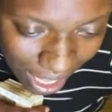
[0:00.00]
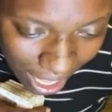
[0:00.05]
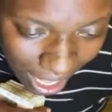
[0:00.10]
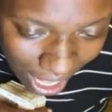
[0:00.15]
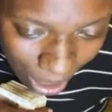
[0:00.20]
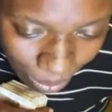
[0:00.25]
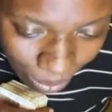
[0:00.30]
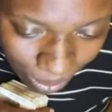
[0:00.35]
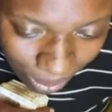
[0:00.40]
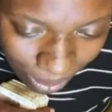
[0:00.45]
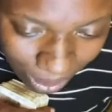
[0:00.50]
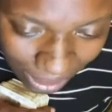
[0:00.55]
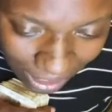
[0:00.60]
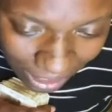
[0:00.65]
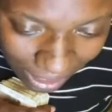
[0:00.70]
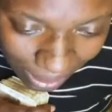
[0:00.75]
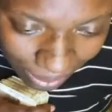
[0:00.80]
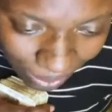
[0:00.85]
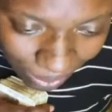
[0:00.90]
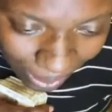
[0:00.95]
I want
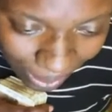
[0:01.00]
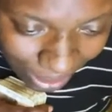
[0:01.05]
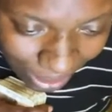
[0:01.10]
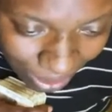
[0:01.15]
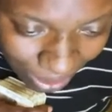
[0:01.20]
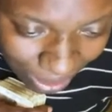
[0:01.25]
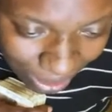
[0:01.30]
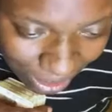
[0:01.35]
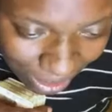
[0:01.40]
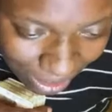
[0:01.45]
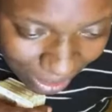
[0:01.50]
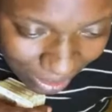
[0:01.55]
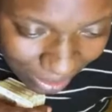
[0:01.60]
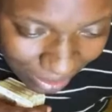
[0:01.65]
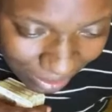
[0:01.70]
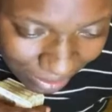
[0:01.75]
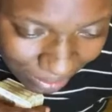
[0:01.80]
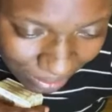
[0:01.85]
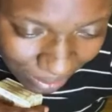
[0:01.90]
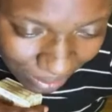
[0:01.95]
to end on it
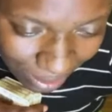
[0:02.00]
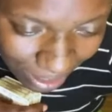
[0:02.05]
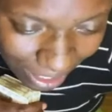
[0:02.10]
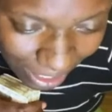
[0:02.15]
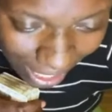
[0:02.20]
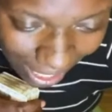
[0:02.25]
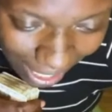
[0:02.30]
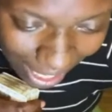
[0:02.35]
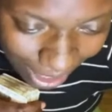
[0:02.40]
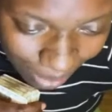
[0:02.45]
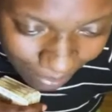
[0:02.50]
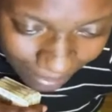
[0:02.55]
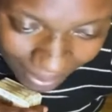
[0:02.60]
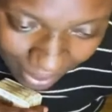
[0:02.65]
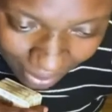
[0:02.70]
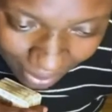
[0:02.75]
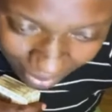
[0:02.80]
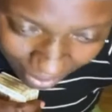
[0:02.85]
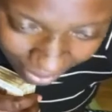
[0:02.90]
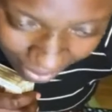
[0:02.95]
ain't got to be a
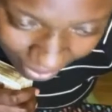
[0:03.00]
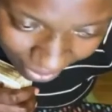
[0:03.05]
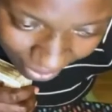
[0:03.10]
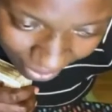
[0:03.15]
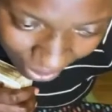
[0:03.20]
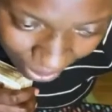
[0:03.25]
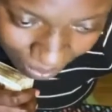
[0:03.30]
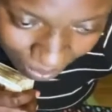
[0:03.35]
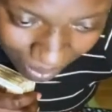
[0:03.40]
good note,